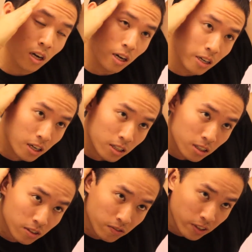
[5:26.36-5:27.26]

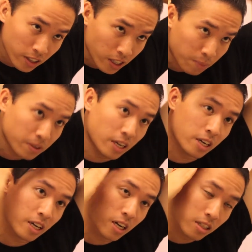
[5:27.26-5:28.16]
Another feeling I'm
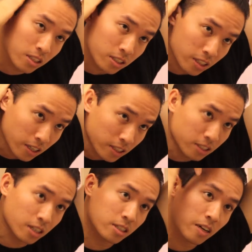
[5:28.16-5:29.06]
getting out of this thing
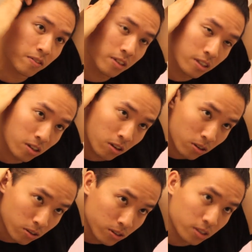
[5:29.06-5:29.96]
is uh, definitely the
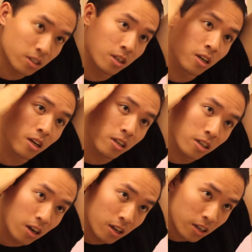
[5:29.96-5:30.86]
holds
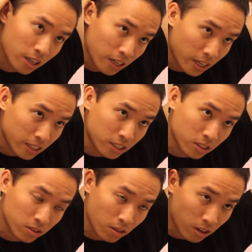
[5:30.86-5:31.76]
not as
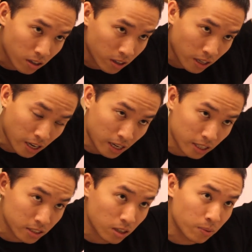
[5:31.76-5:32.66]
strong
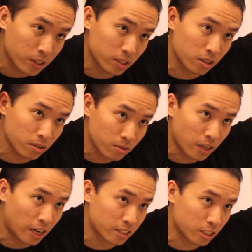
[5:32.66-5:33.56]
as original
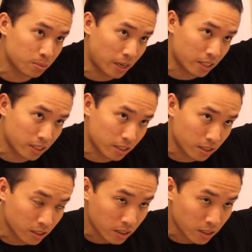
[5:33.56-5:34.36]
as expected.